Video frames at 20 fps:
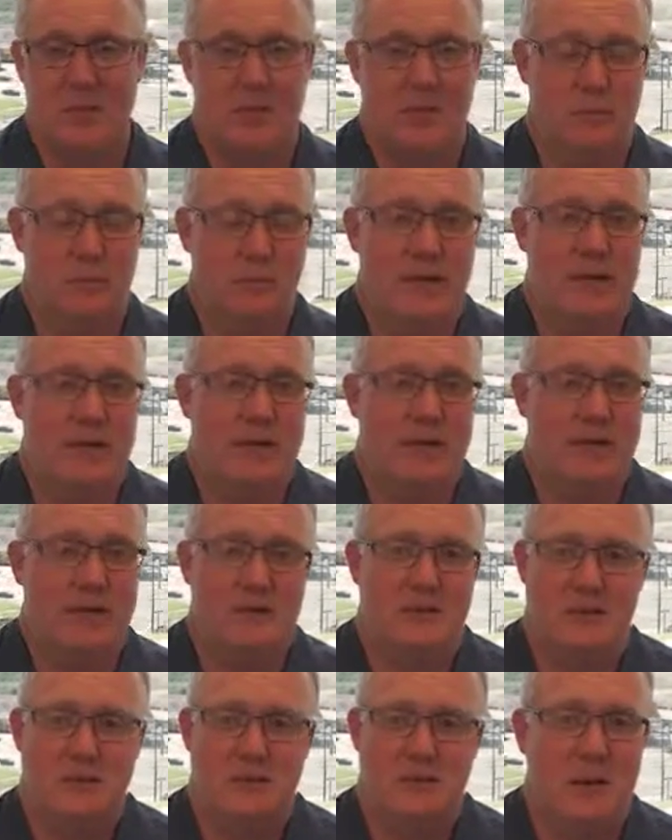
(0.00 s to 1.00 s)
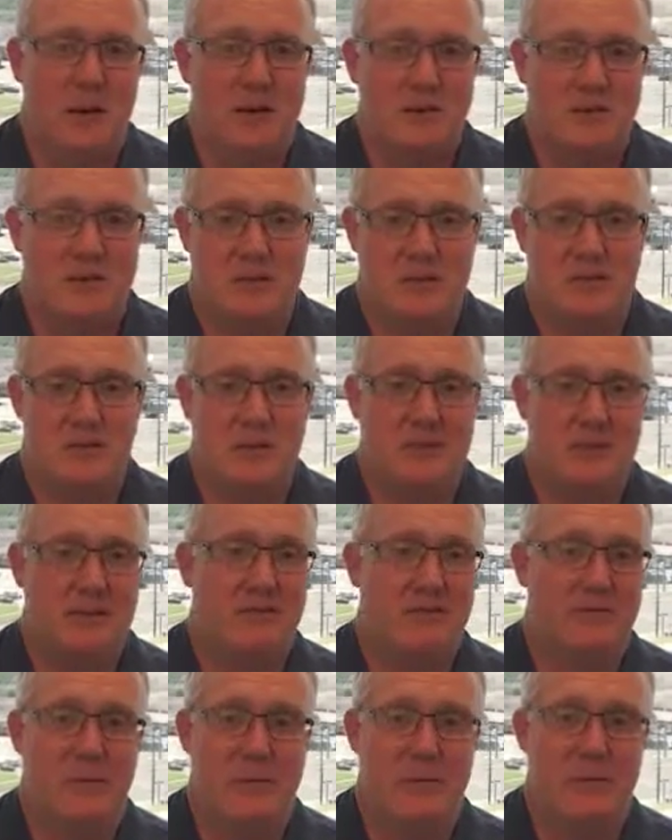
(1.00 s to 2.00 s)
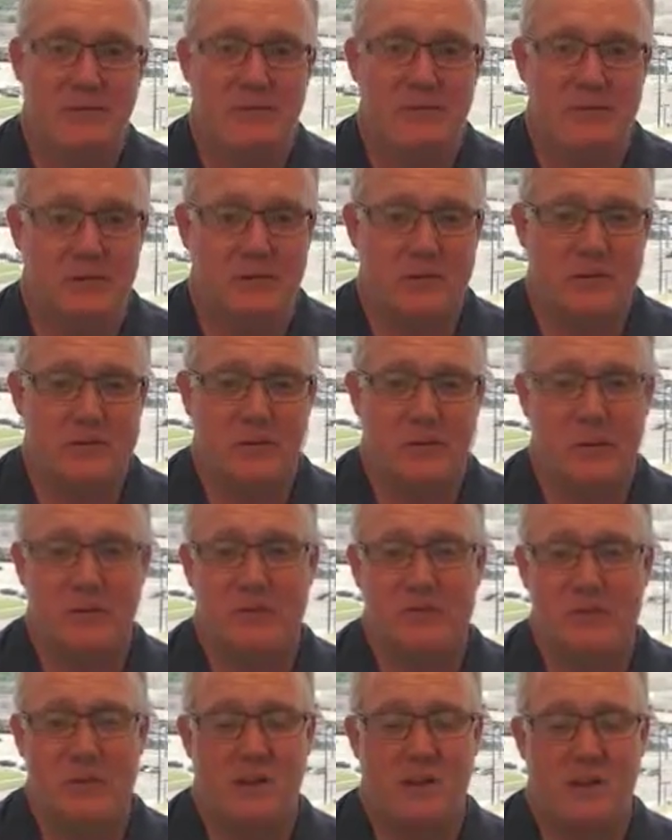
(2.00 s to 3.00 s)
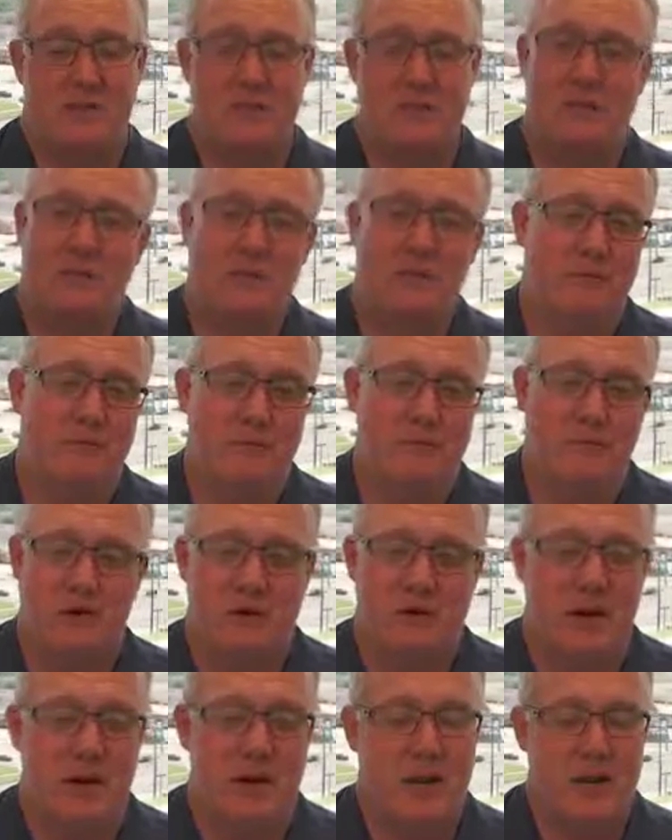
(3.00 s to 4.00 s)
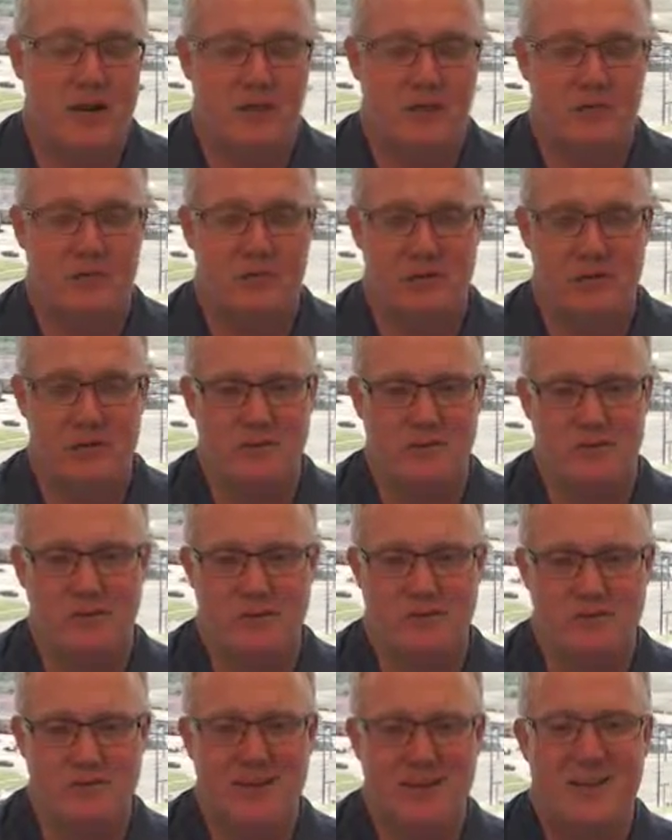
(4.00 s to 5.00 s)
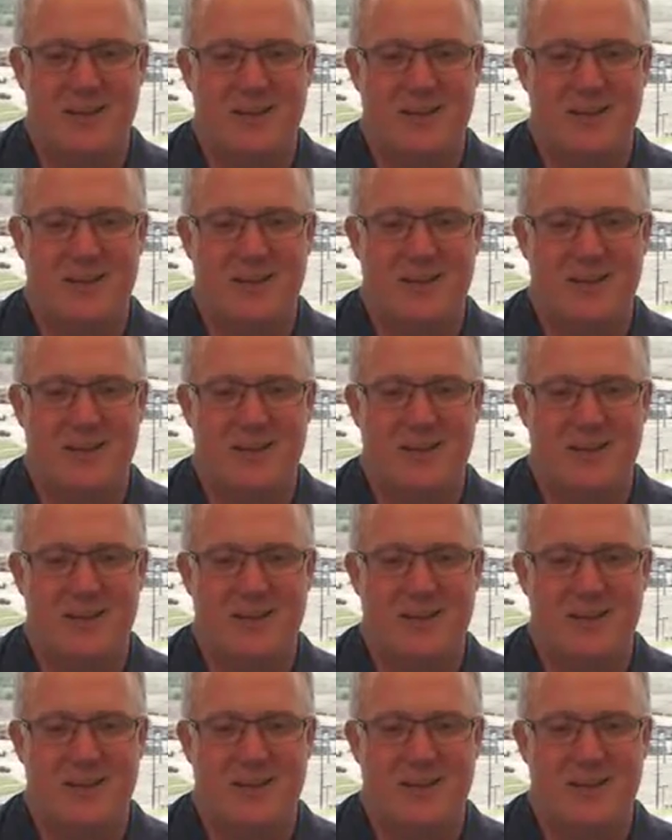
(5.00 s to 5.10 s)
In many cases, prices can be different even for the same flight for a variety of reasons,